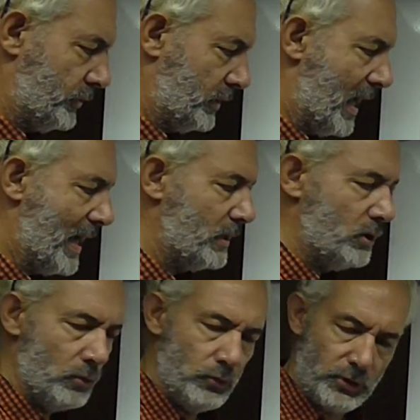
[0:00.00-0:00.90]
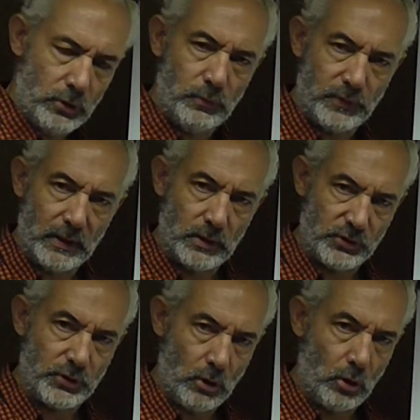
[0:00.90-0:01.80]
Can you do
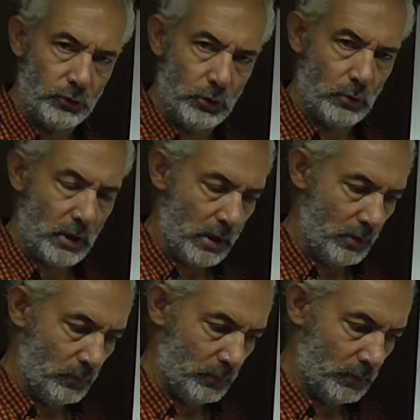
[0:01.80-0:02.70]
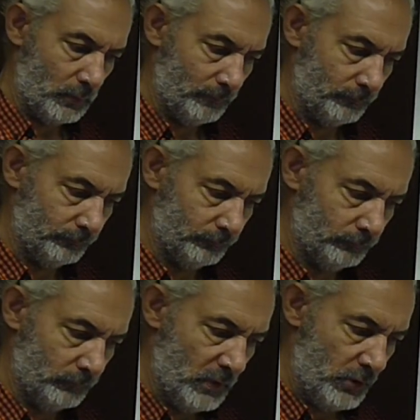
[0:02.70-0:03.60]
things on your own?
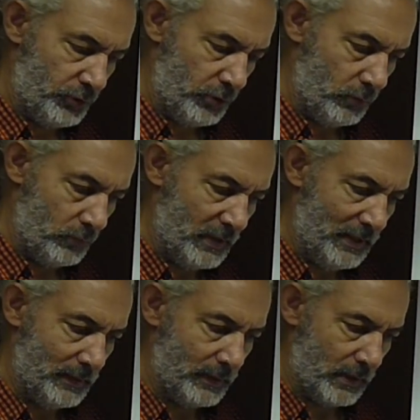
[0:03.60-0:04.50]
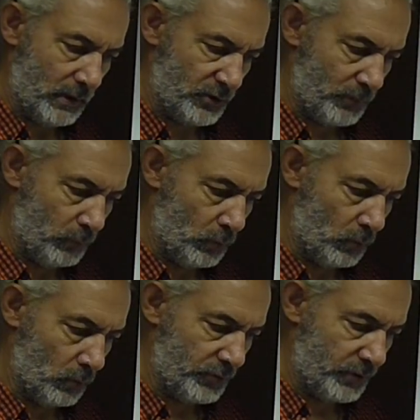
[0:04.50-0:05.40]
Do you need that
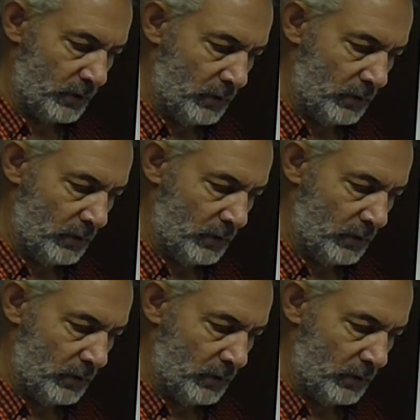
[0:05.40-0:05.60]
support?